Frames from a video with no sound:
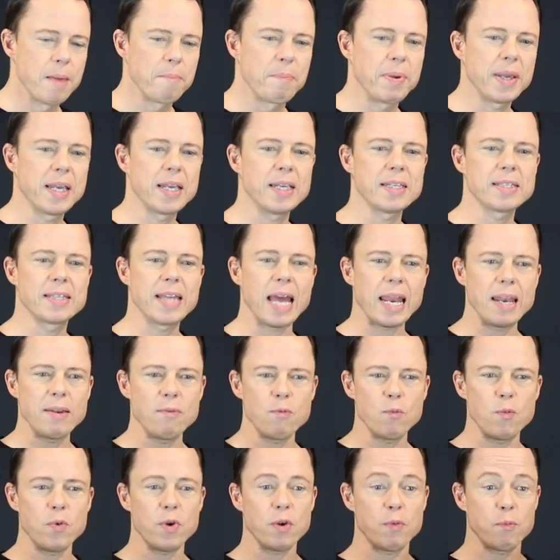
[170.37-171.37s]
because
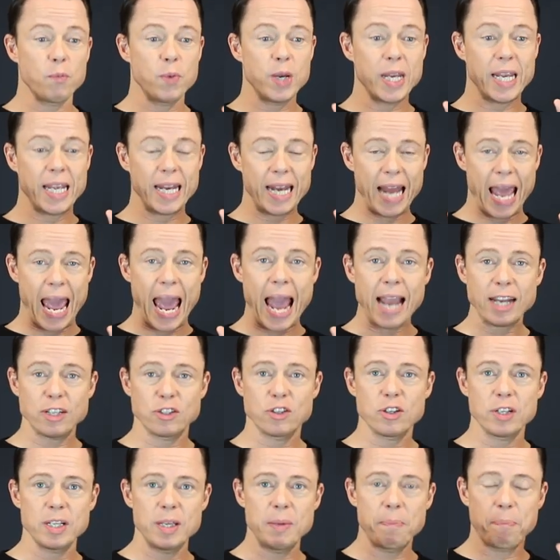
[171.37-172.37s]
then we can
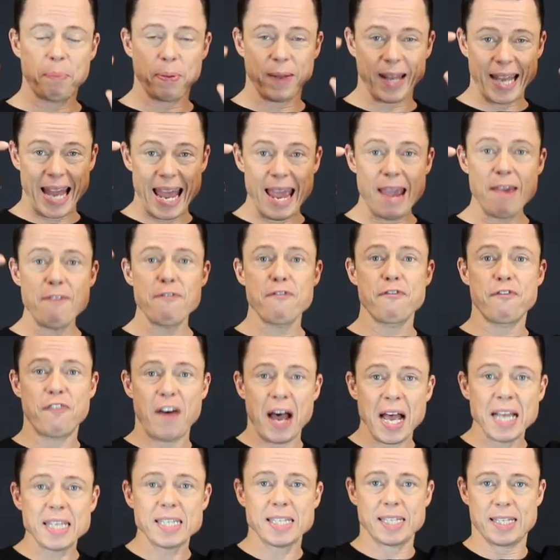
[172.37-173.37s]
actually play
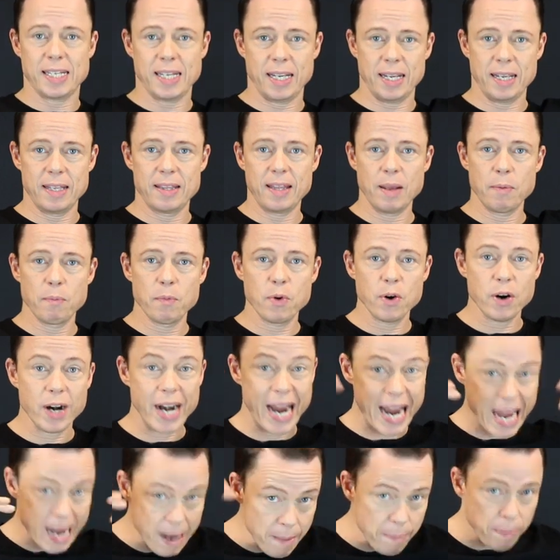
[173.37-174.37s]
faster than we're
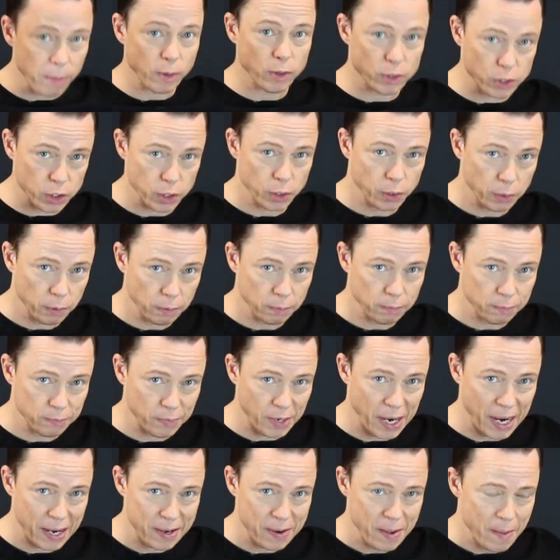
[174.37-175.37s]
able to,
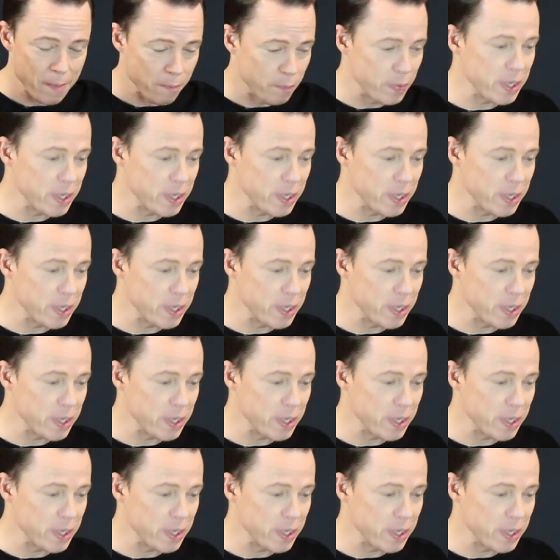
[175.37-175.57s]
right?